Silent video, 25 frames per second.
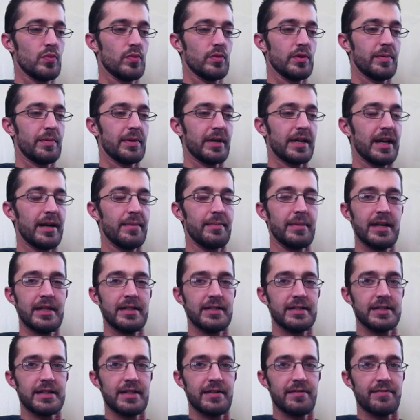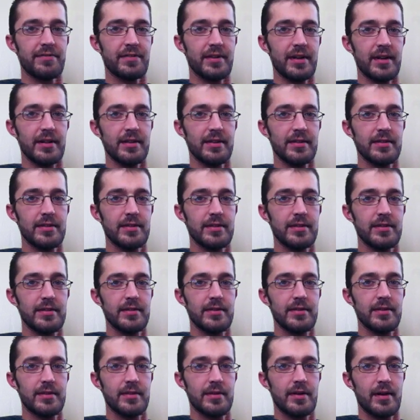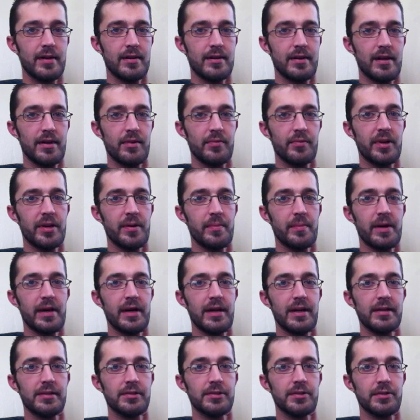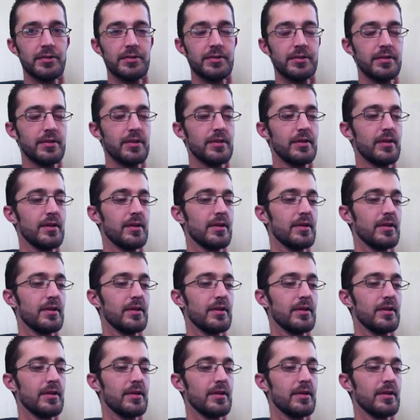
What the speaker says: we became instant friends. Another one of my angels.